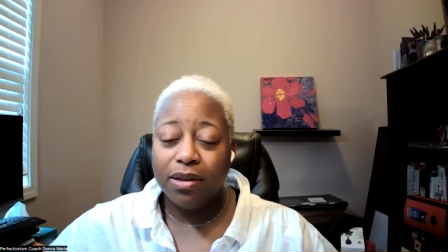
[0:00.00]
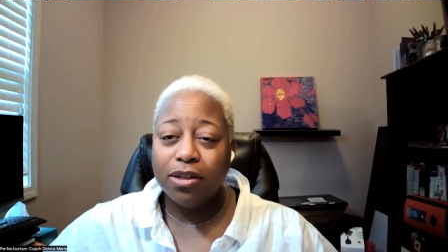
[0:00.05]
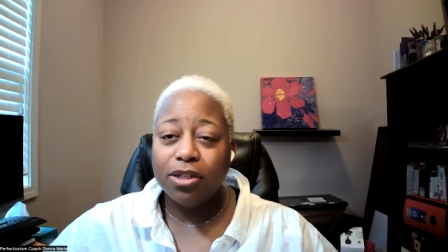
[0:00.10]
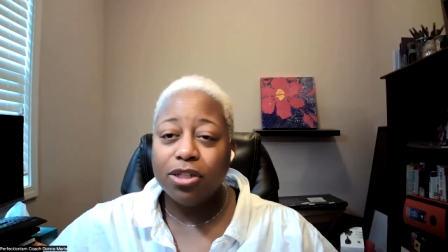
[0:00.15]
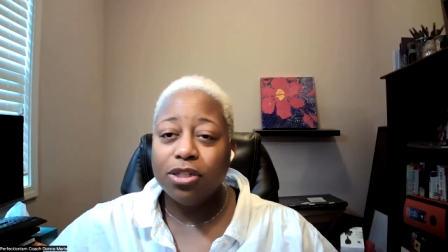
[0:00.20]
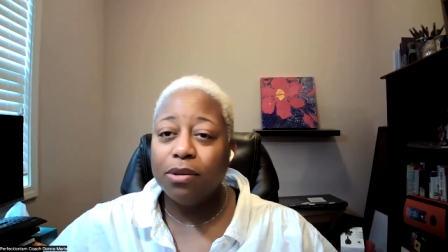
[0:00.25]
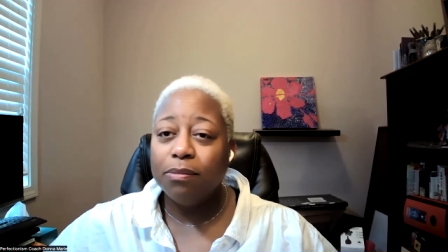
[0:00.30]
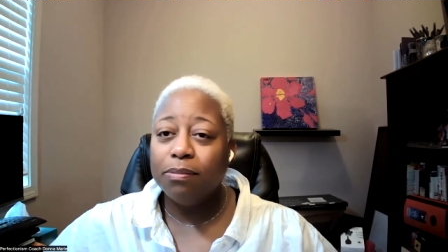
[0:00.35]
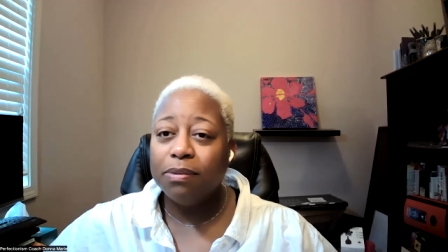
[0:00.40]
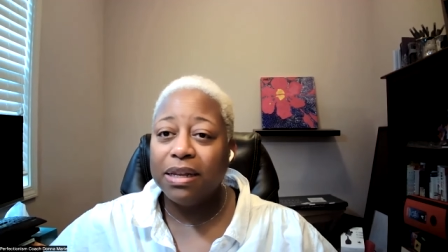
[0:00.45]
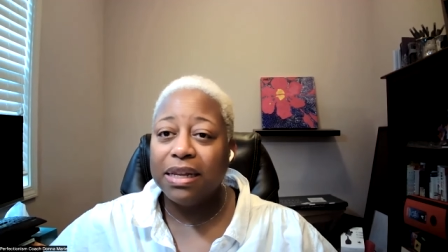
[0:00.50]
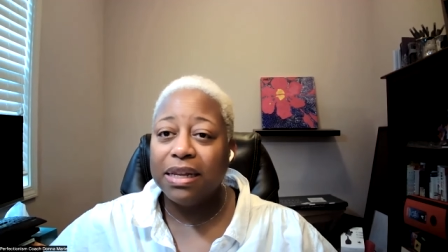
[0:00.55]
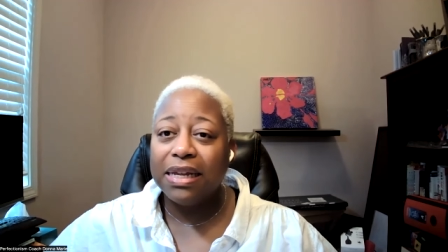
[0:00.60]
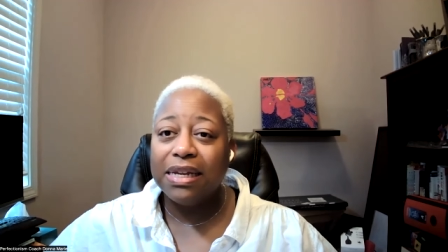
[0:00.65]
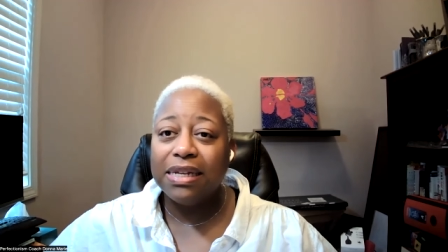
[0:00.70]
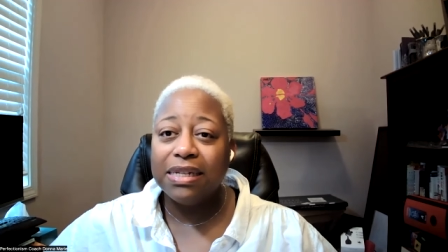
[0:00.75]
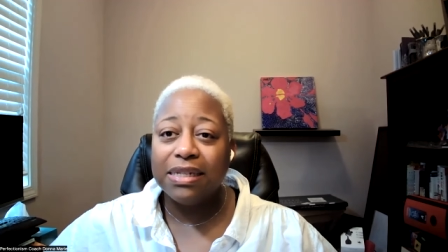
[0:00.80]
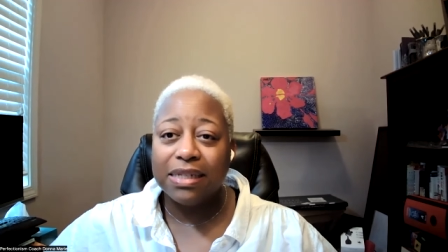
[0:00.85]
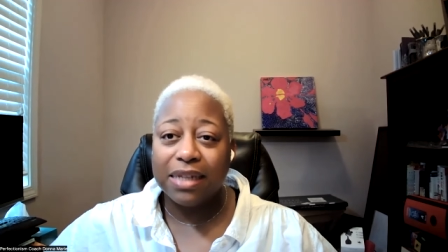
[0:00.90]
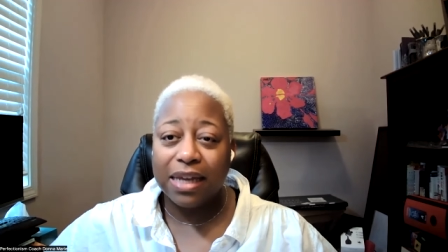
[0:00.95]
So
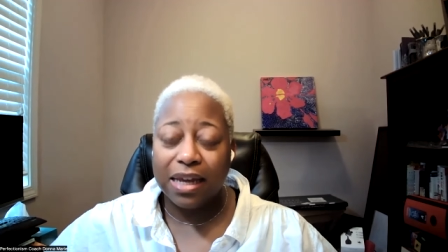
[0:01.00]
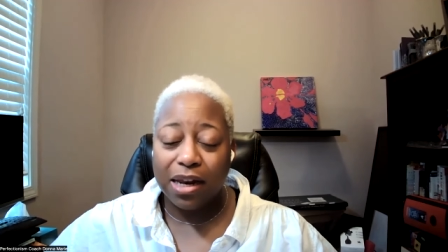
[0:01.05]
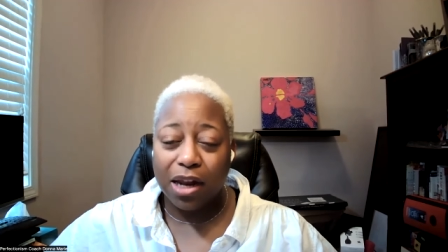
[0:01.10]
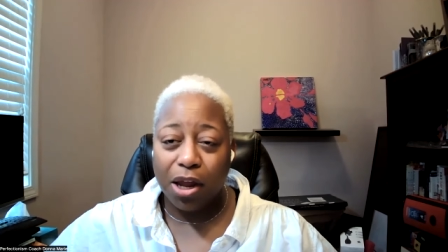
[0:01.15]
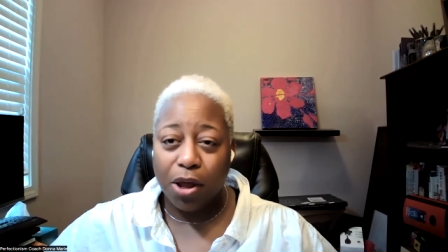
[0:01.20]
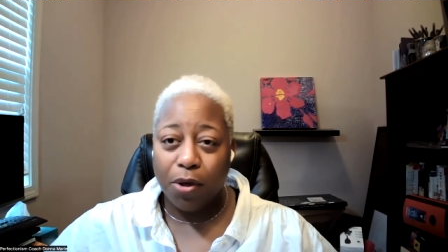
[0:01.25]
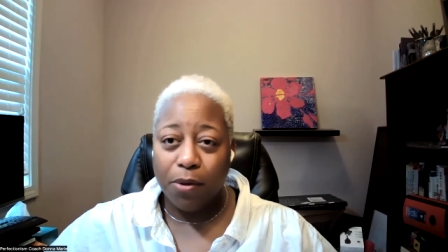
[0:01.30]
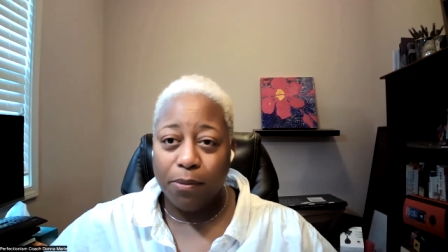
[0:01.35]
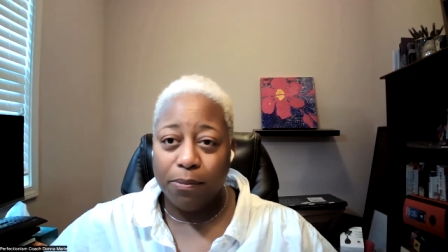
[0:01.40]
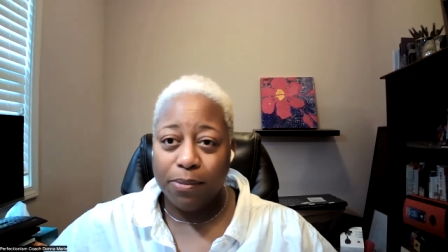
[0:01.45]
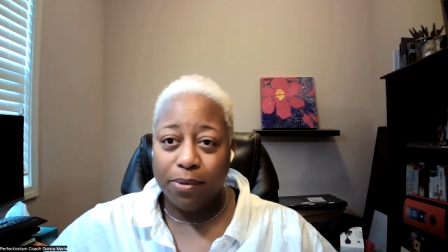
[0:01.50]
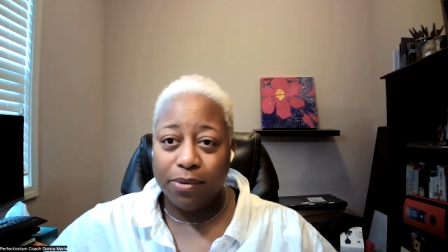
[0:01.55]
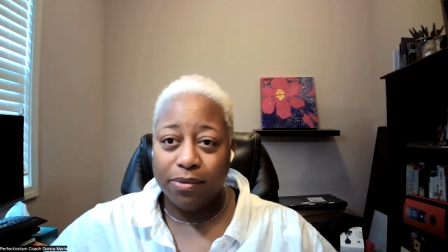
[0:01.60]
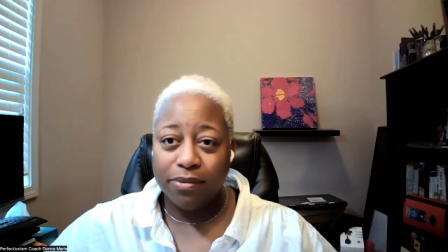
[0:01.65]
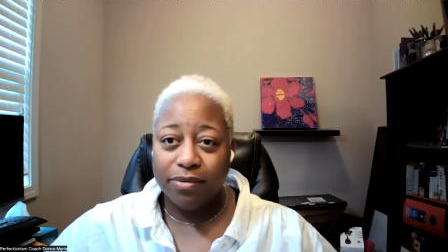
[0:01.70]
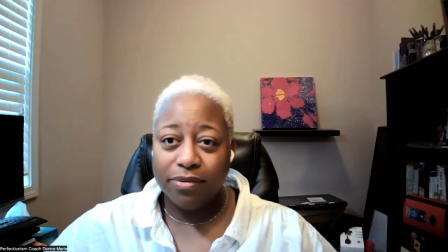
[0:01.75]
please get help.